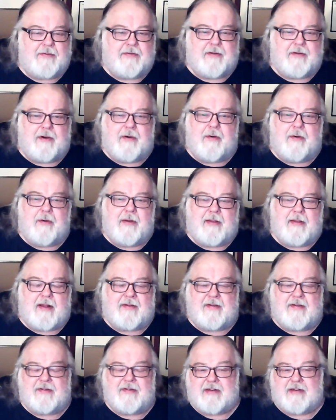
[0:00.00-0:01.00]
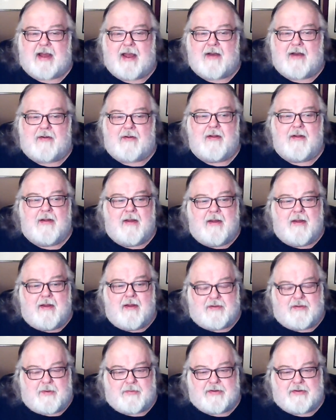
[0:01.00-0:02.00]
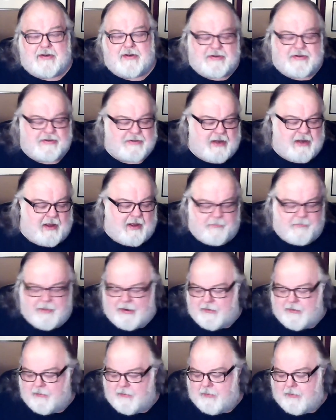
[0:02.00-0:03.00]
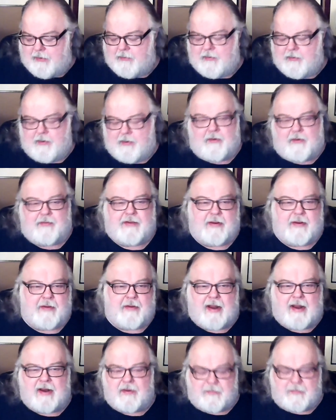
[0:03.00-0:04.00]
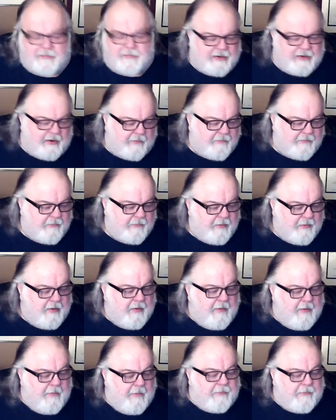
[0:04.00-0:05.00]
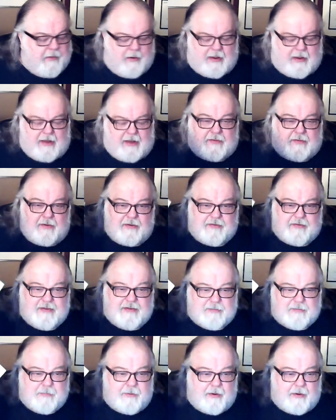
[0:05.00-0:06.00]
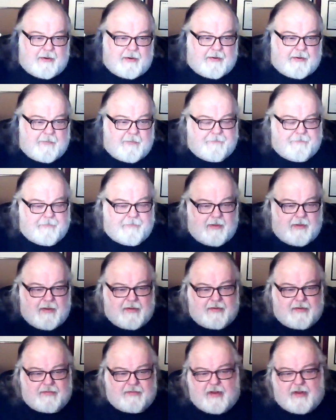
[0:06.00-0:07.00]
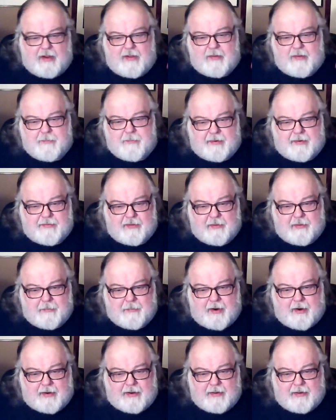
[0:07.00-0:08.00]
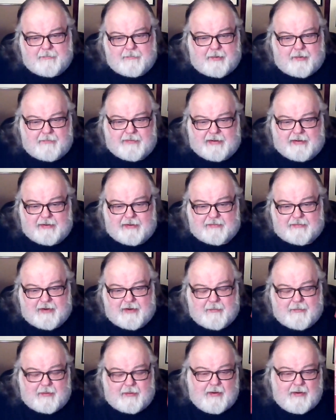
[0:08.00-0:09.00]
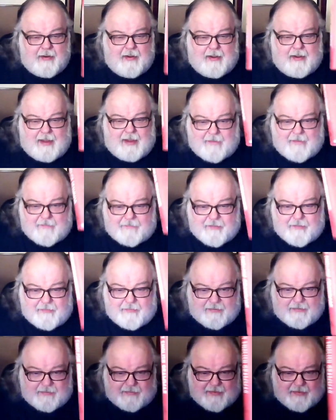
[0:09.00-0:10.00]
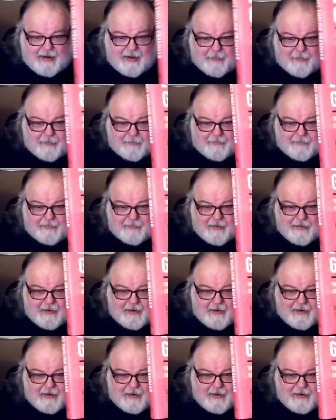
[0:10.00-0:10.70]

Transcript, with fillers: So, and that's his style. So it was in his style manual when, you know, of course, he edited himself. Okay, so there's this book, and then there's other books on the market. Perfect English Grammar. I have a few of these examples.